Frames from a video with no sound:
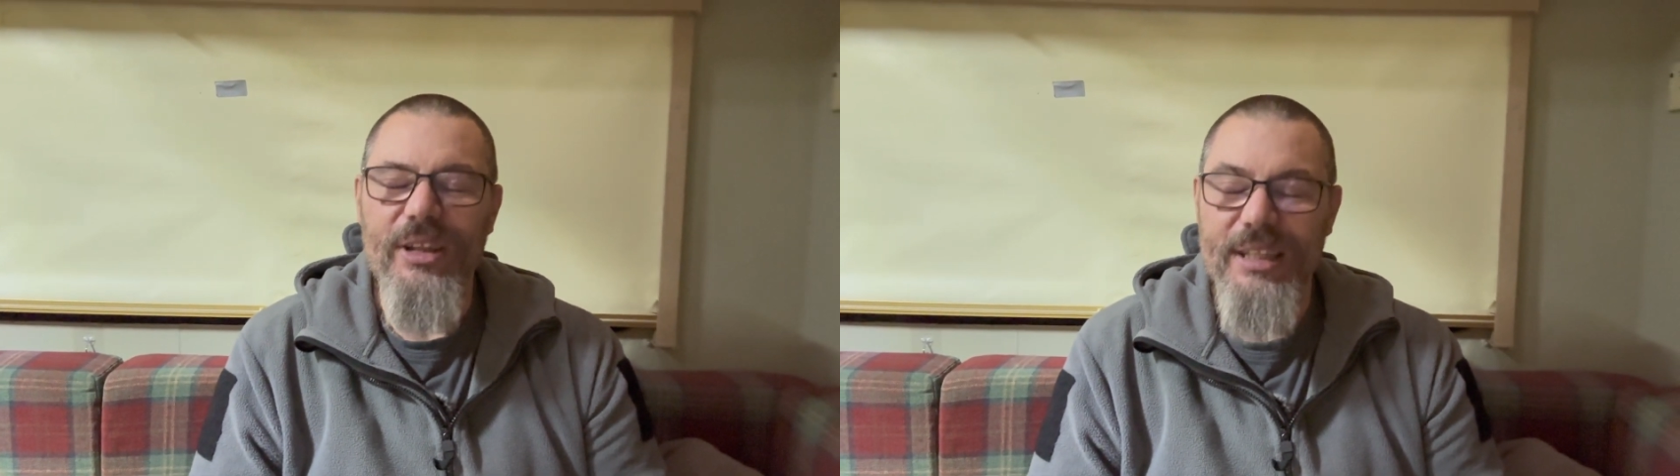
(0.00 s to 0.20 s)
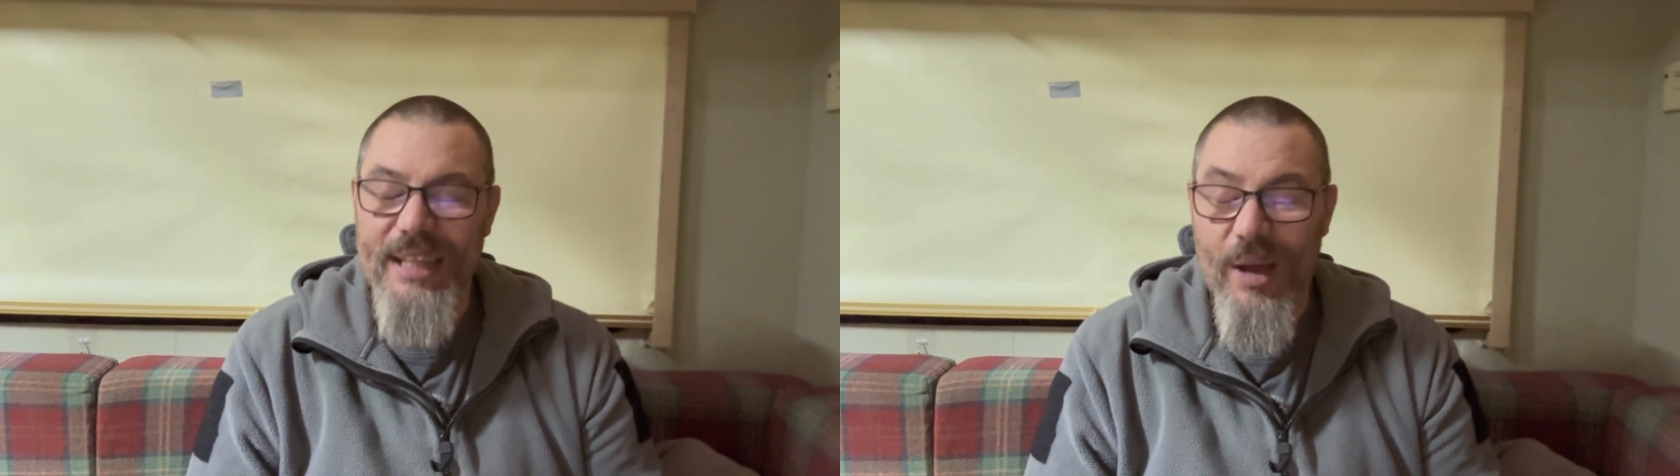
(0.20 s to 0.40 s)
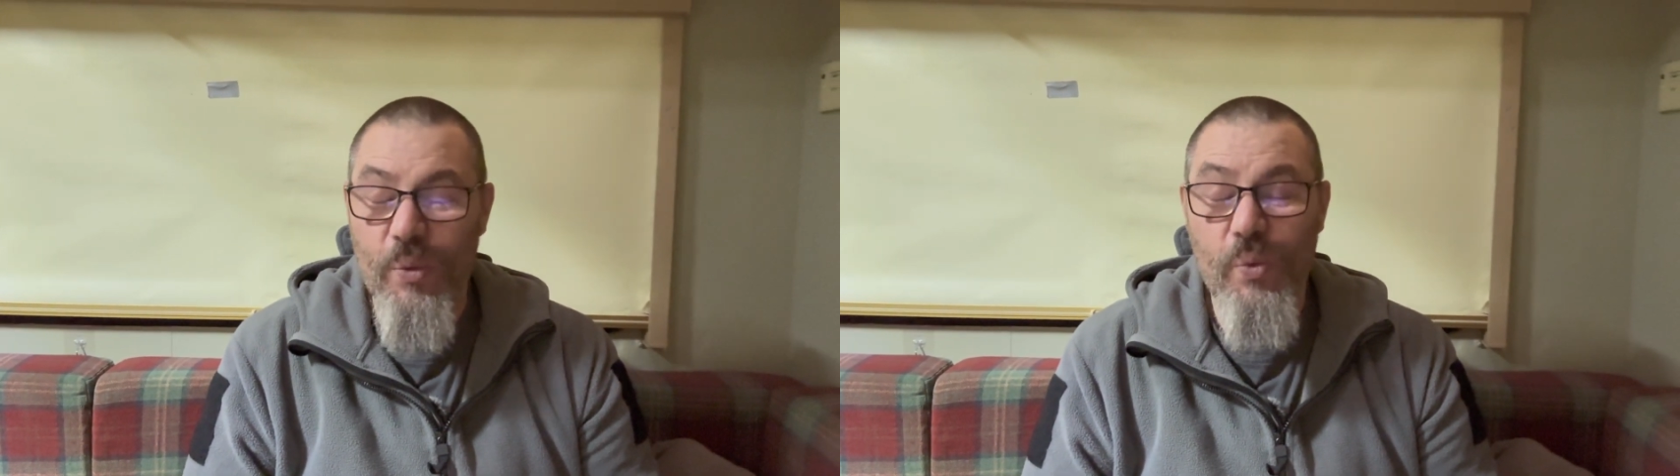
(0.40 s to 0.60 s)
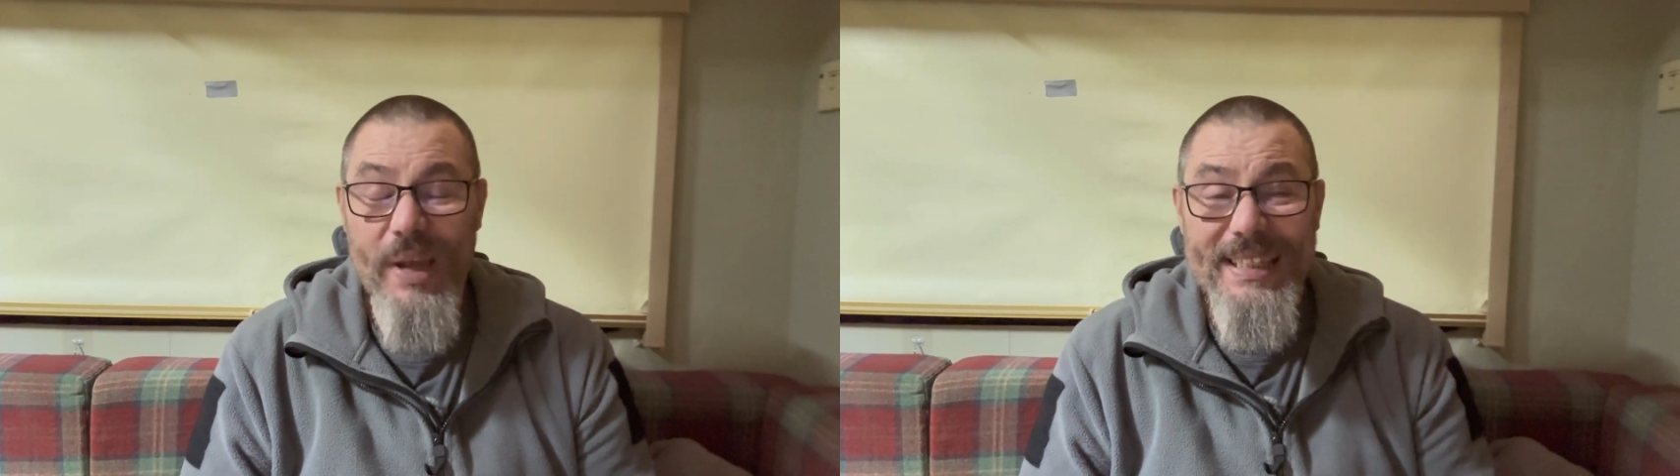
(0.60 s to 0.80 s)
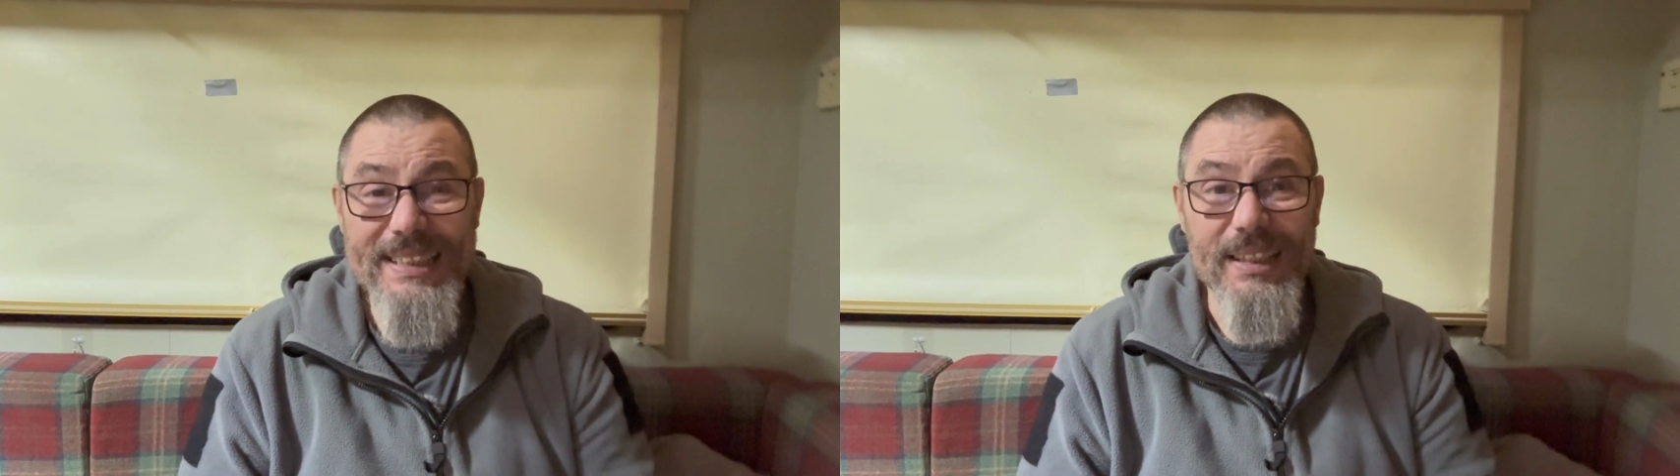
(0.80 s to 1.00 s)
Now,
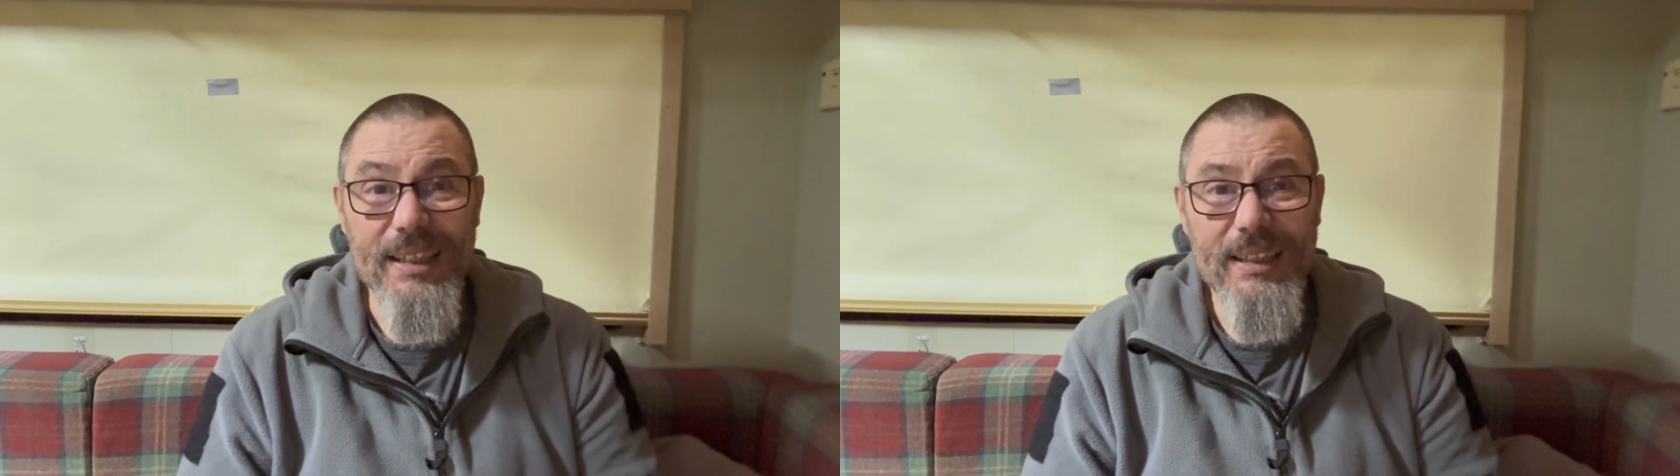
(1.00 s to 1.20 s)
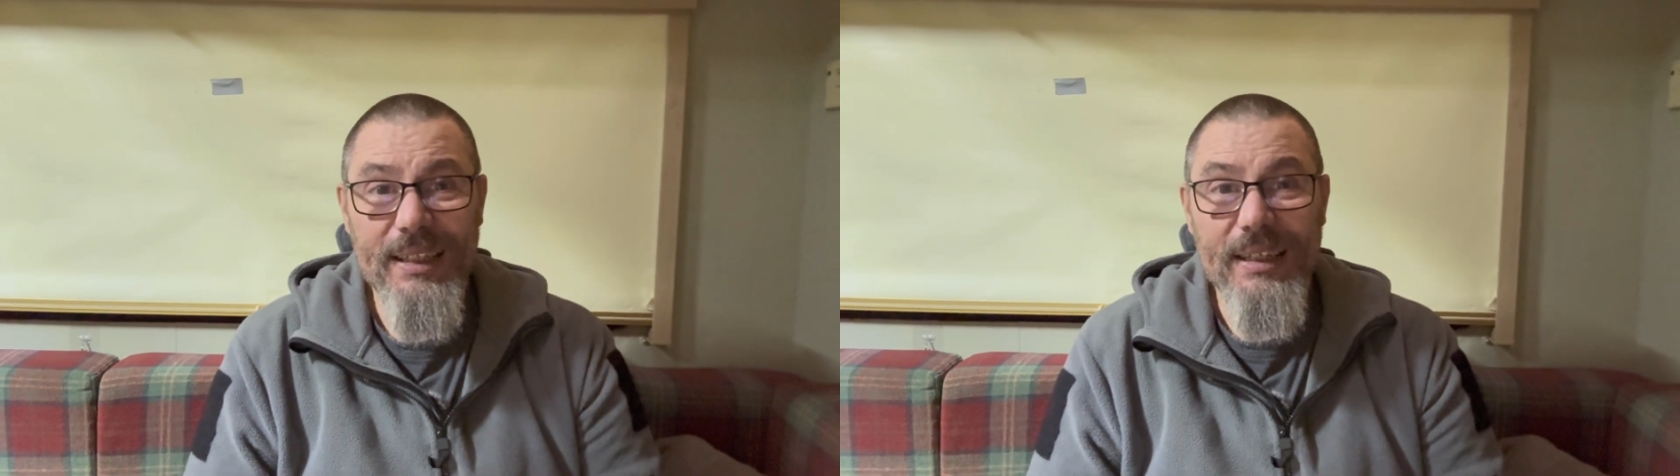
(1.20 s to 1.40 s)
winter